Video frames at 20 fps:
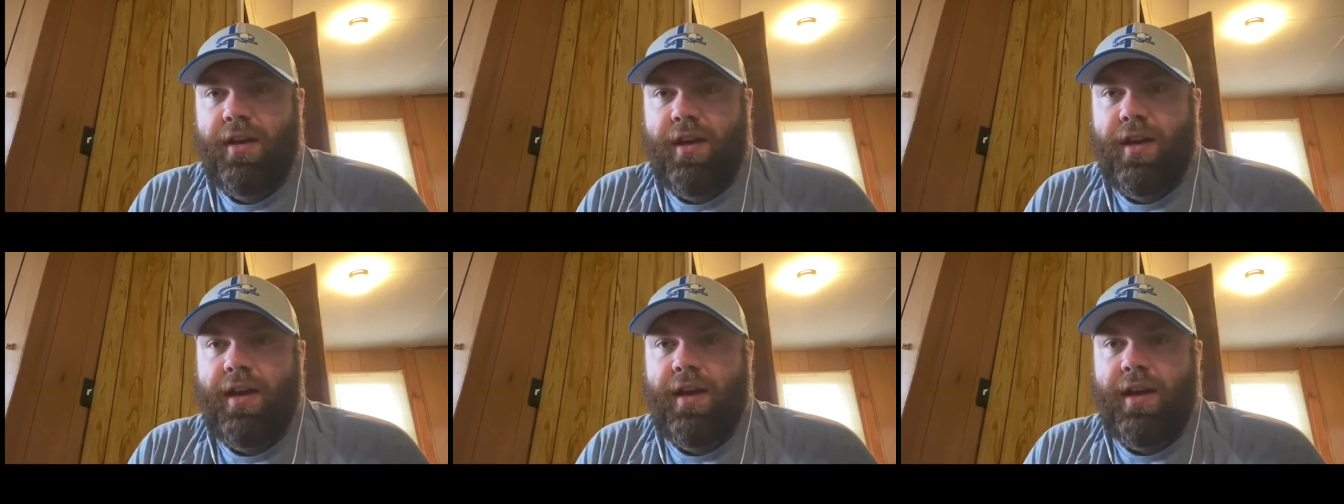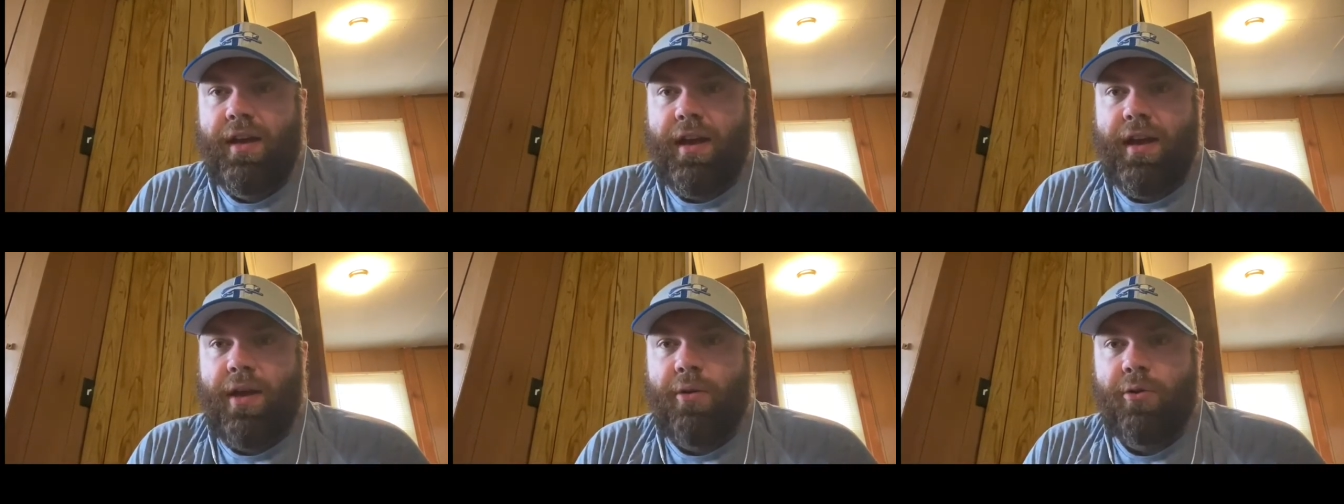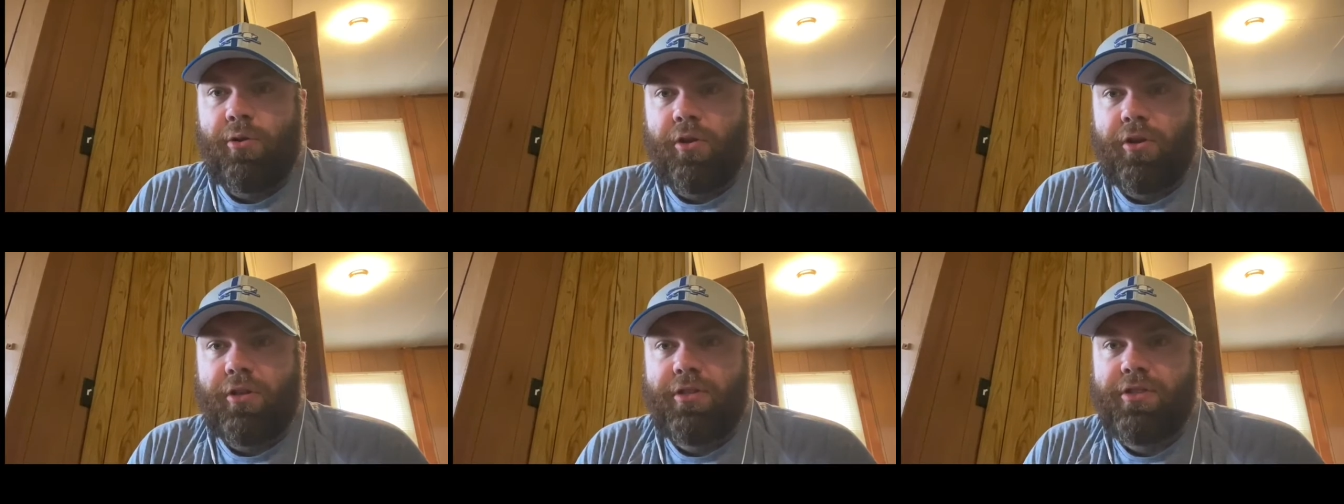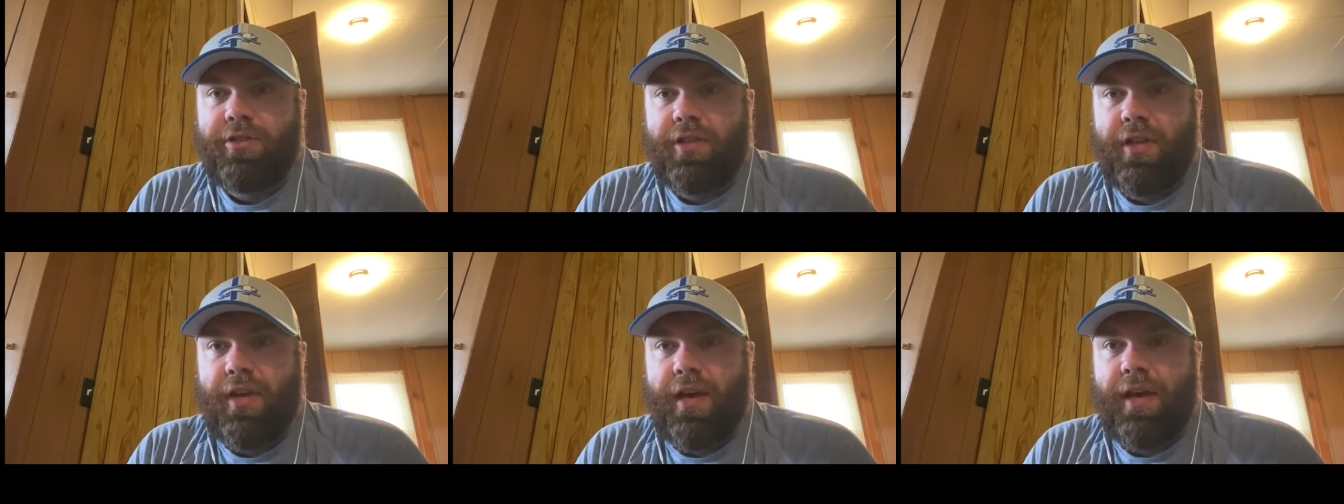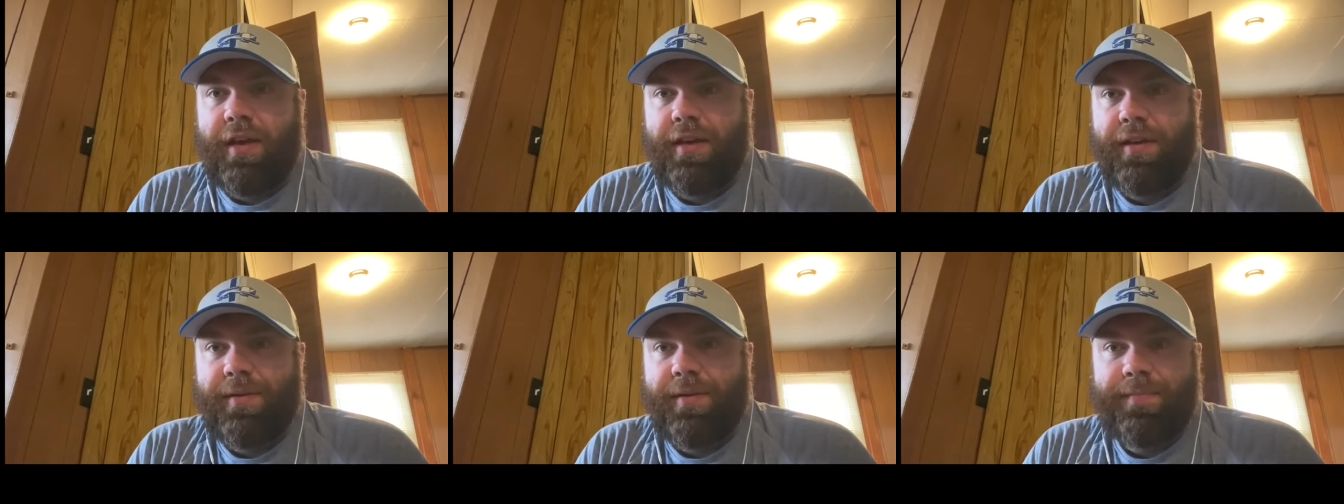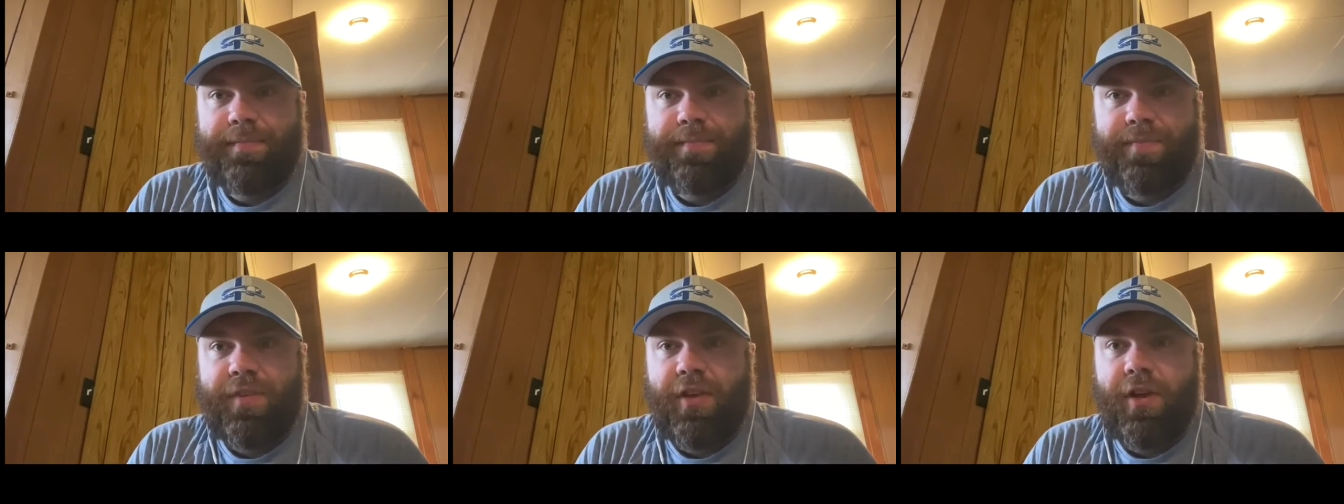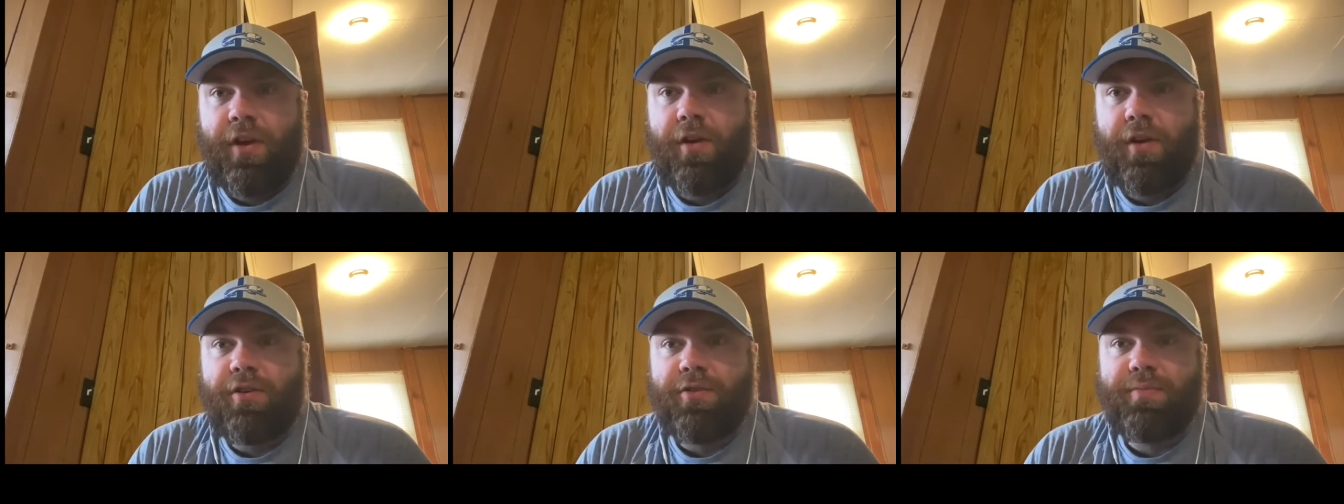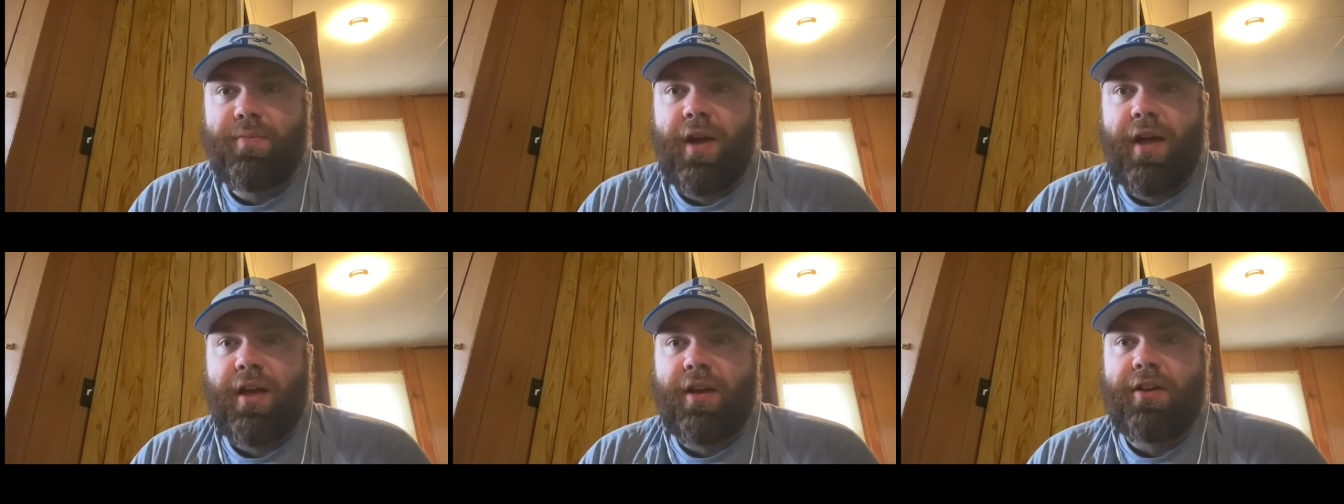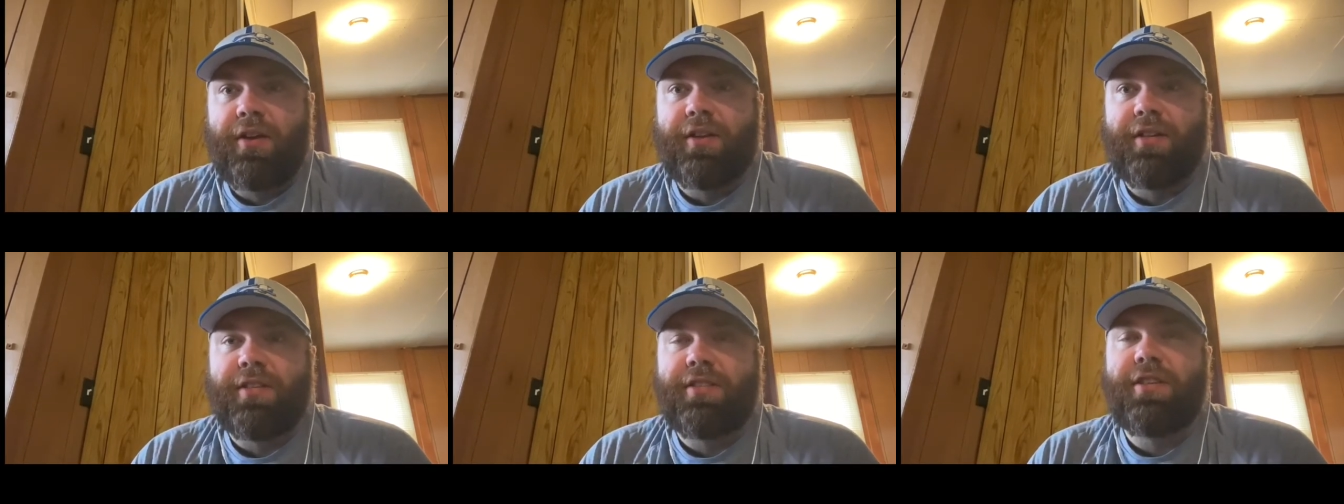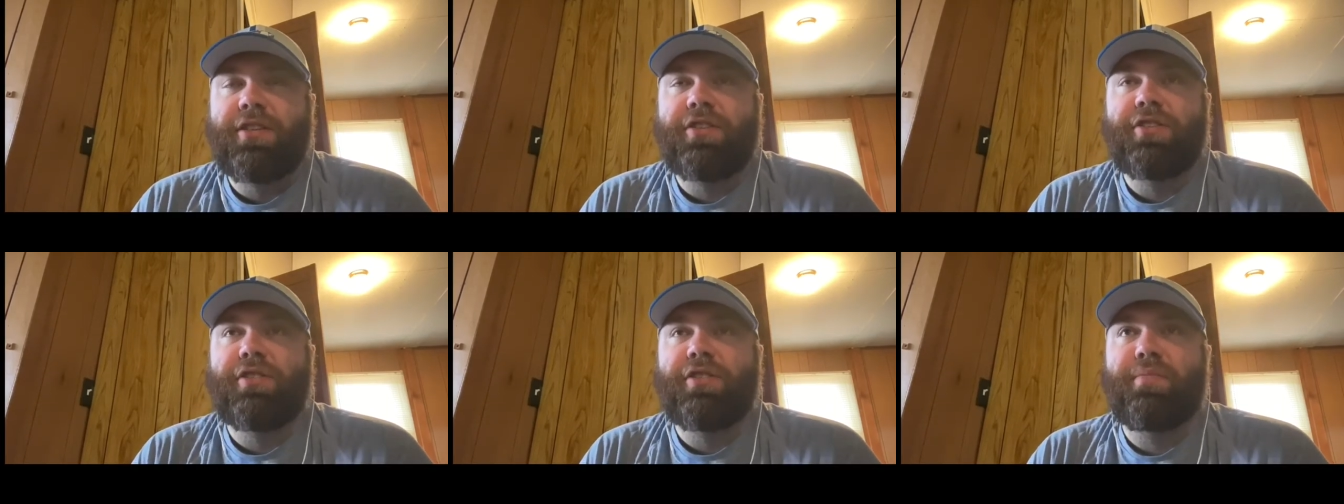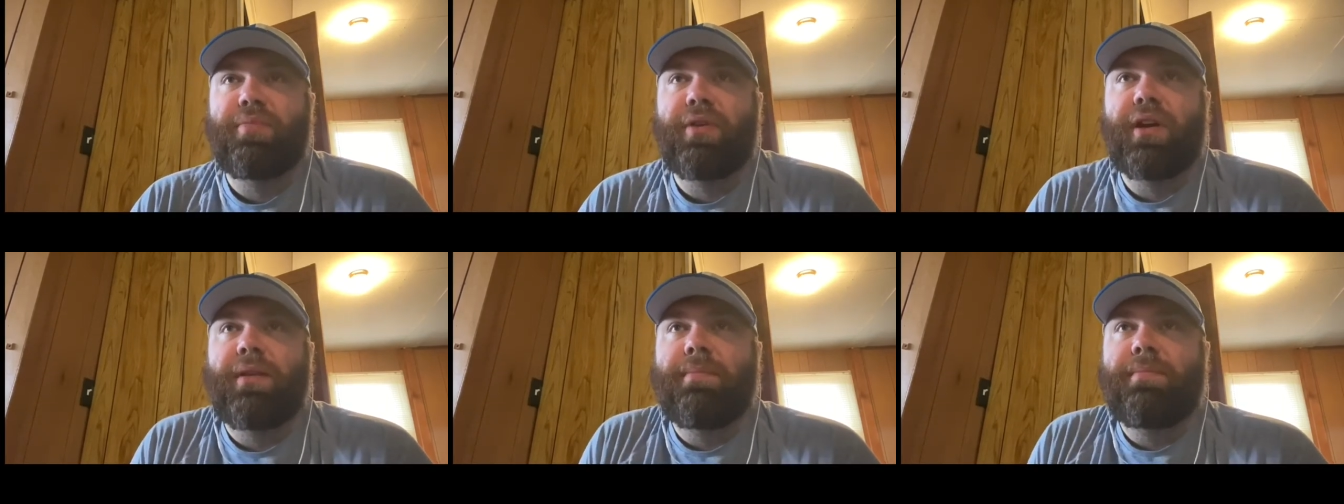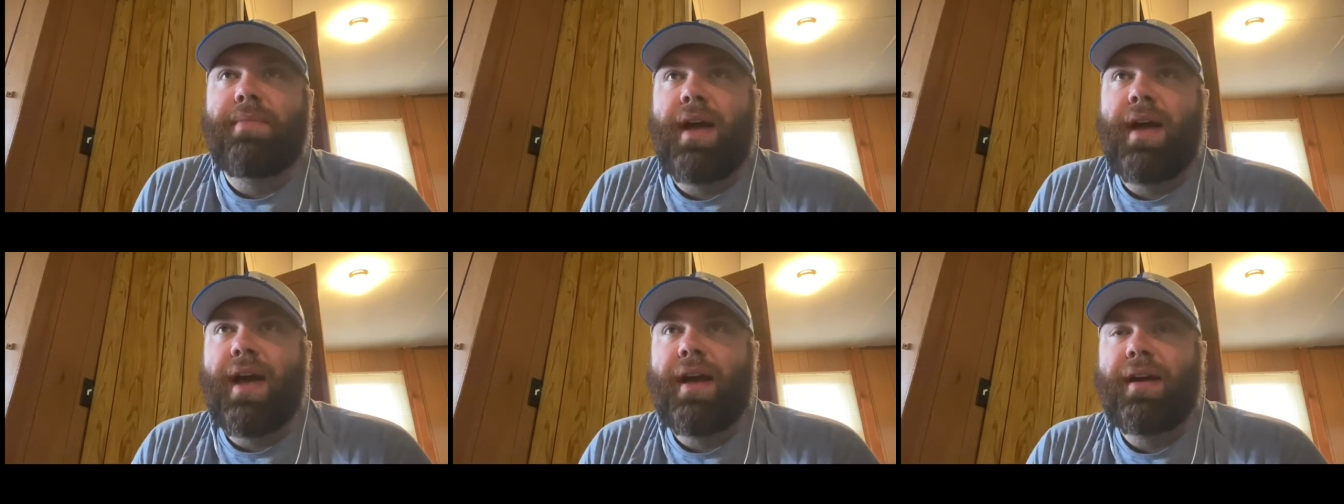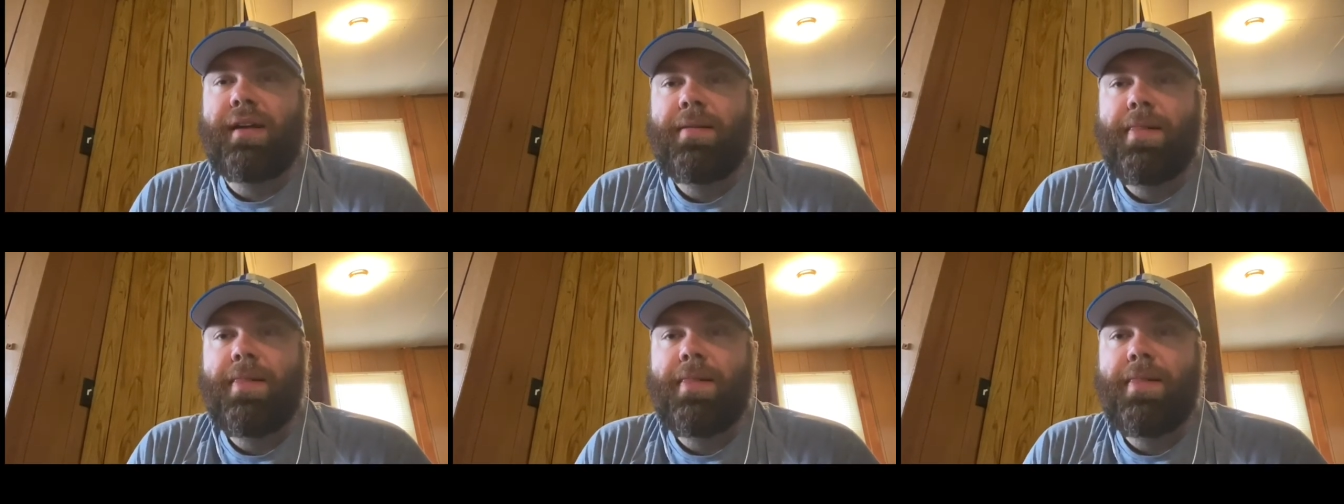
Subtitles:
and now it looks like, you know, it was probably a good decision to bring him back.